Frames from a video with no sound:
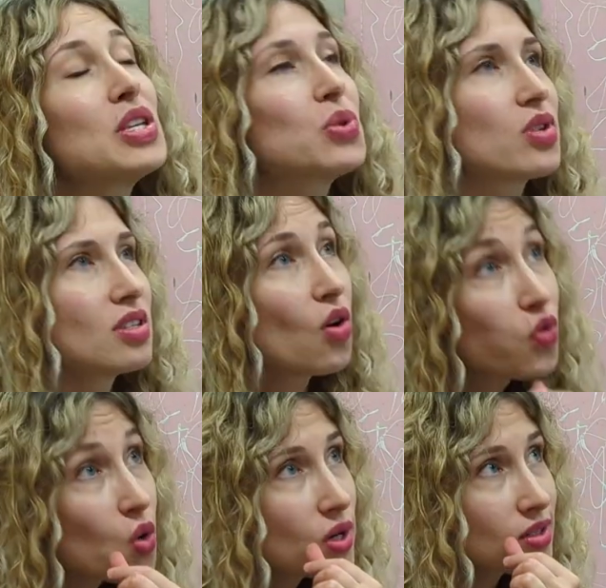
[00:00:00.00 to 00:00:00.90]
resource,
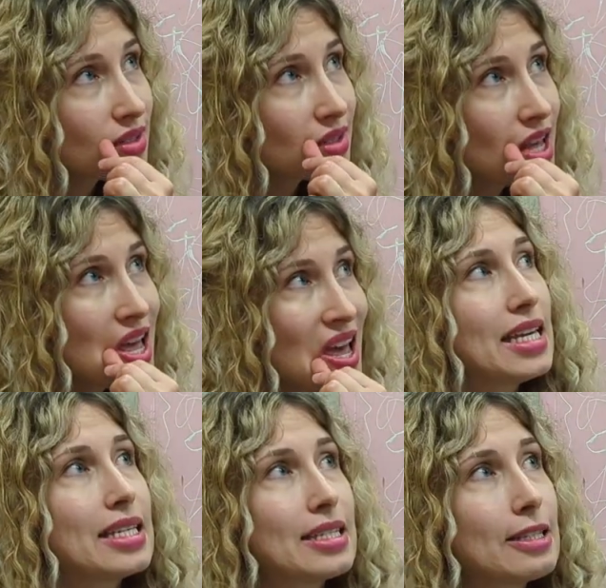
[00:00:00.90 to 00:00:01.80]
of course,
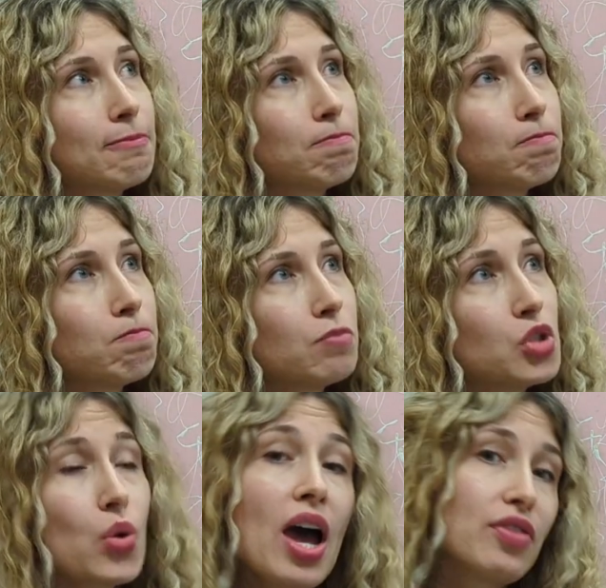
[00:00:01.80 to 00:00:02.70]
is
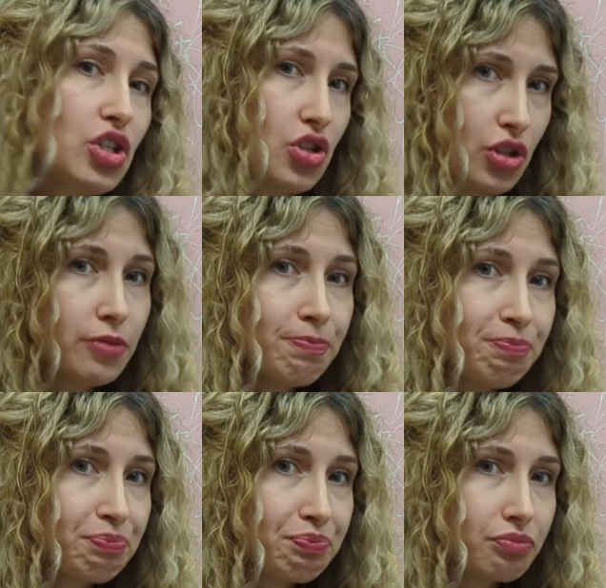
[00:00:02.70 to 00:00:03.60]
to have a teacher.
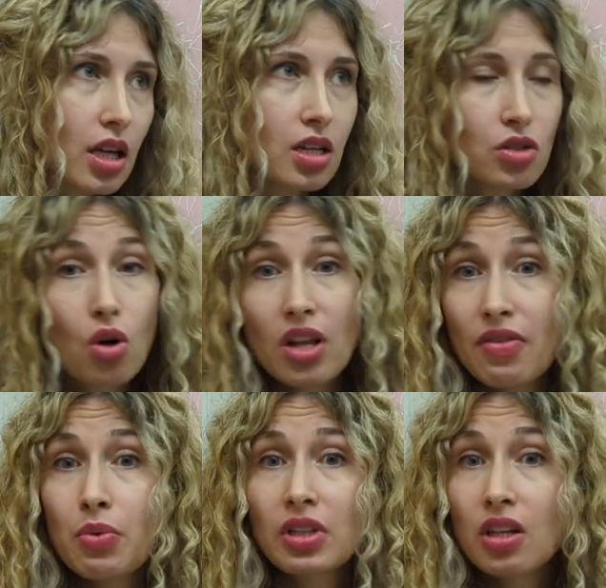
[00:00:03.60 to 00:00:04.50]
And not
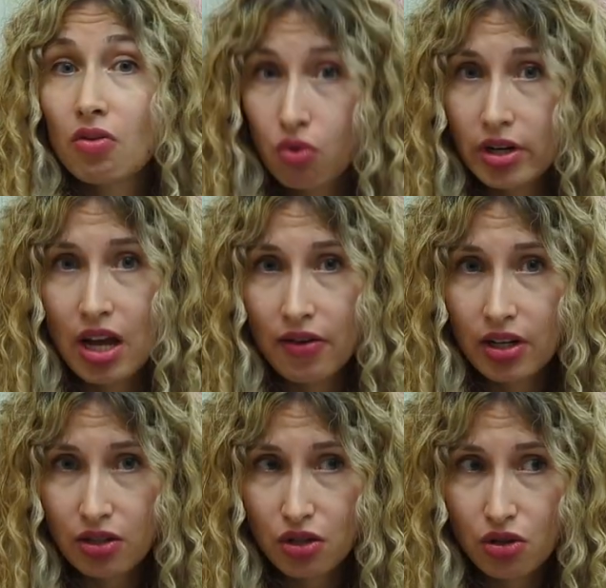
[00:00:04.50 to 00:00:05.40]
everyone can afford
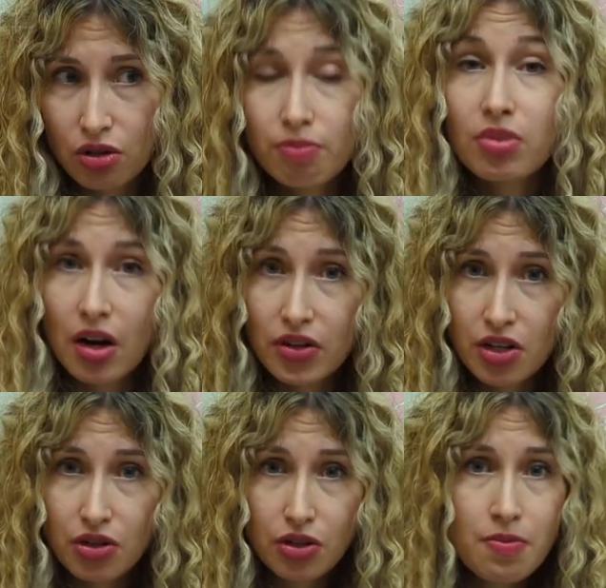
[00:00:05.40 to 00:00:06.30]
having a teacher, private
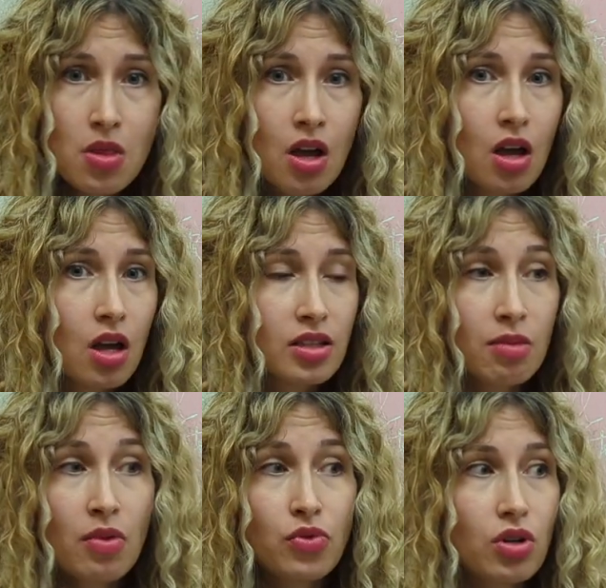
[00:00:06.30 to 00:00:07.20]
teacher.
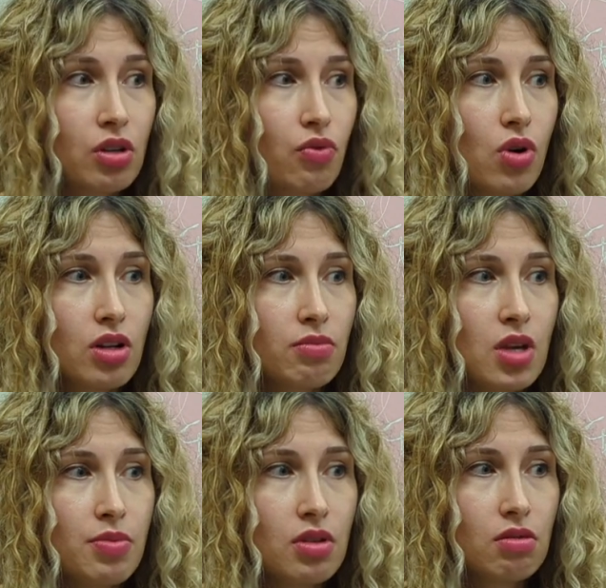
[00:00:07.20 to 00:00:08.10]
Some of you can afford it,
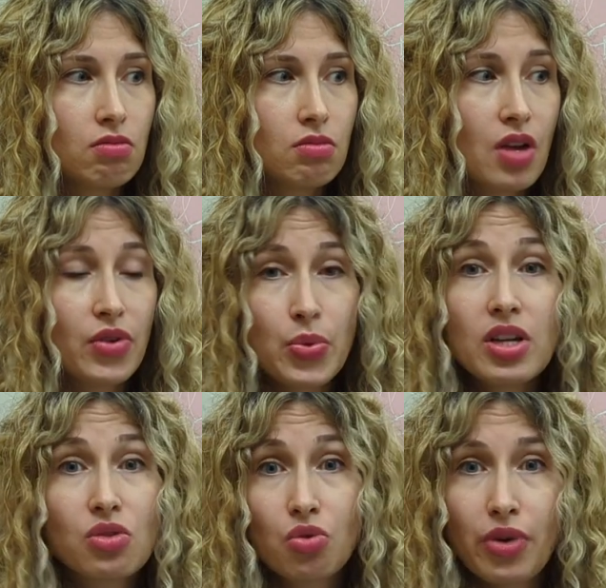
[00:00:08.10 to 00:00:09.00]
maybe every
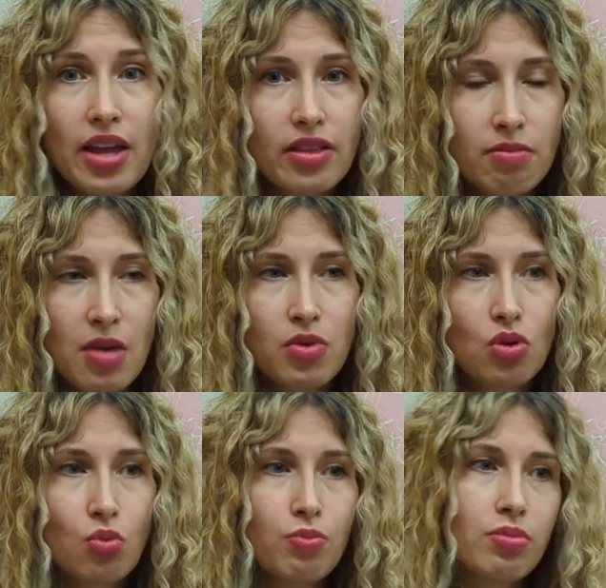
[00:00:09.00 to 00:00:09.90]
week is great, then maybe
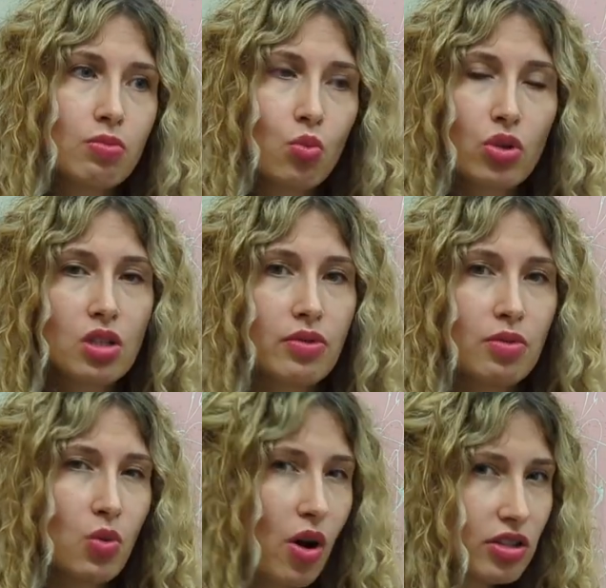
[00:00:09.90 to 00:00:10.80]
you wouldn't even
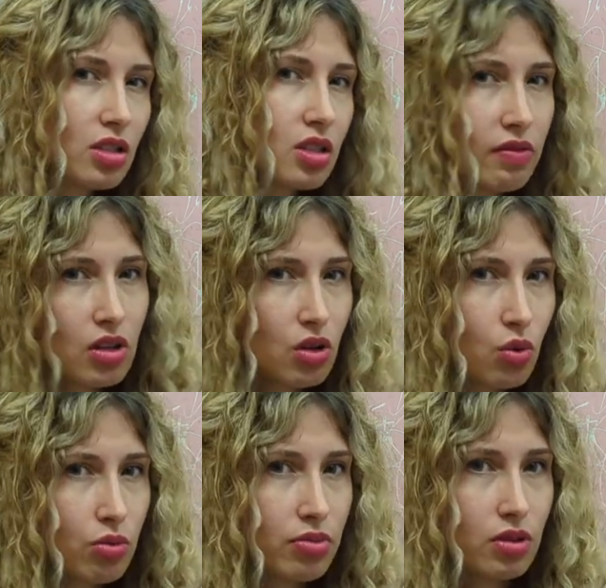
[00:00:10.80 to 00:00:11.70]
be watching this
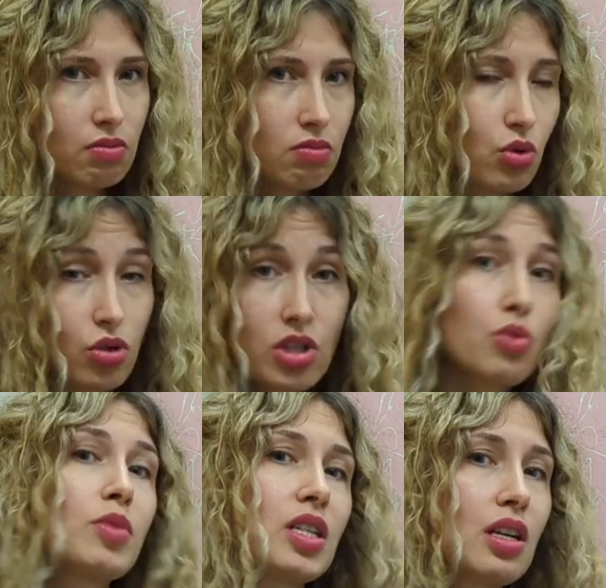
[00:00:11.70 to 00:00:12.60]
video, your teacher
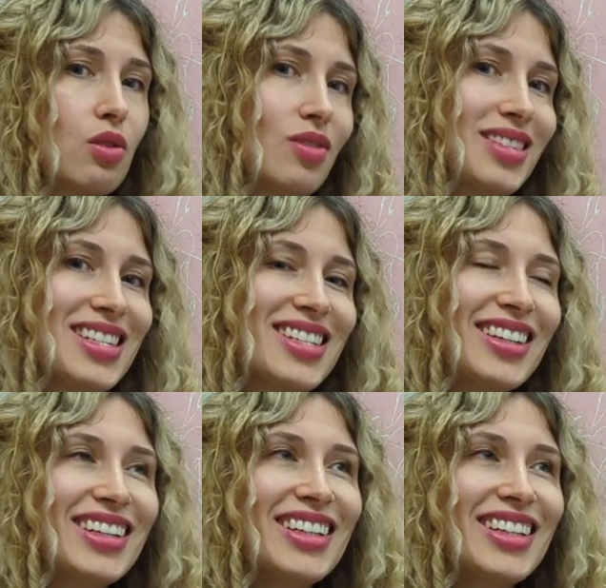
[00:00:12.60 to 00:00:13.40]
would be telling you these things.